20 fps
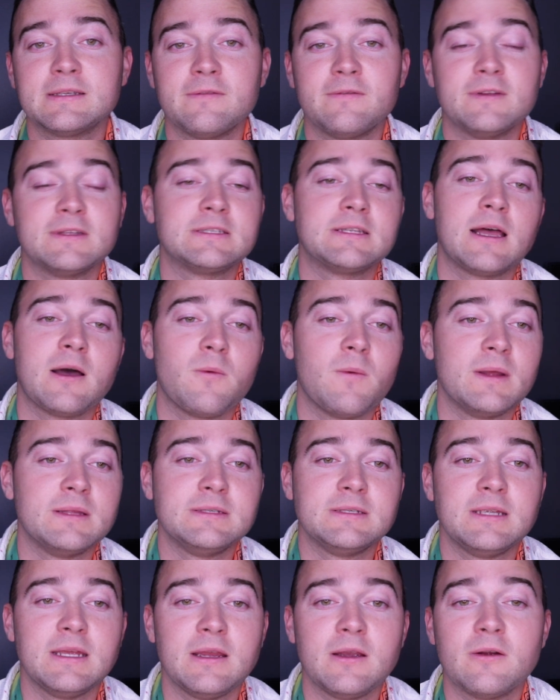if it's not
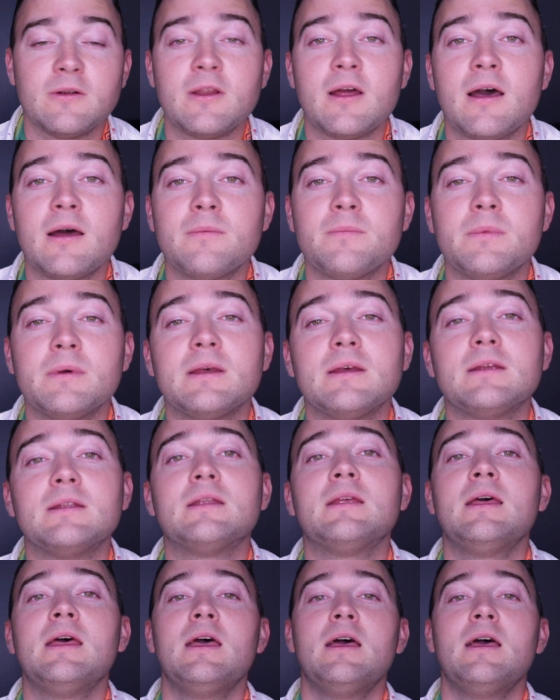Wednesday or not, but